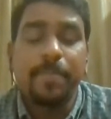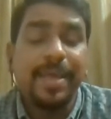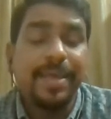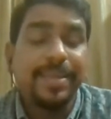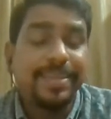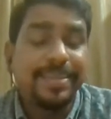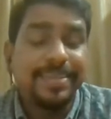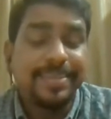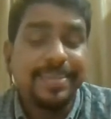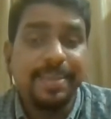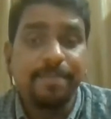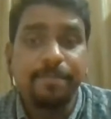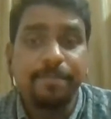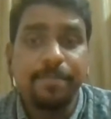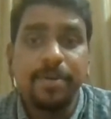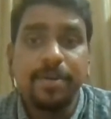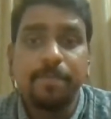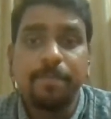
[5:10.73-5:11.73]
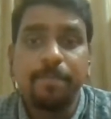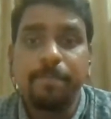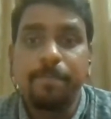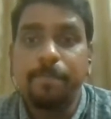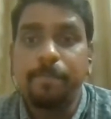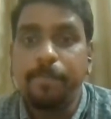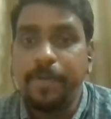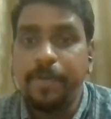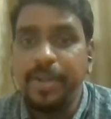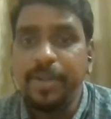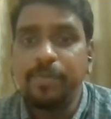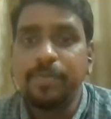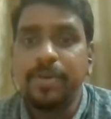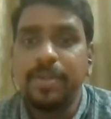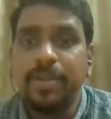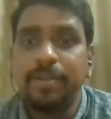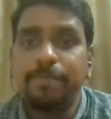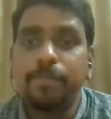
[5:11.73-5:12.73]
and it can work very
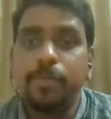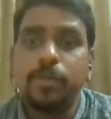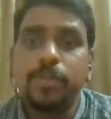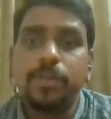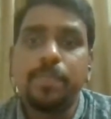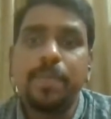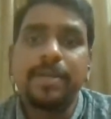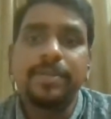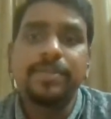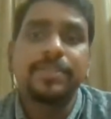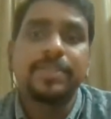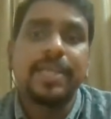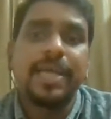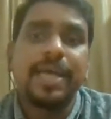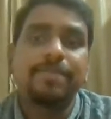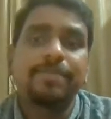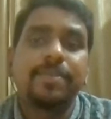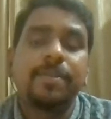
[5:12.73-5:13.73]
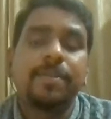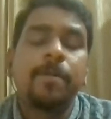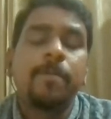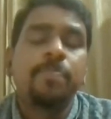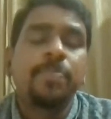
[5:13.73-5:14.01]
well if both the parties have an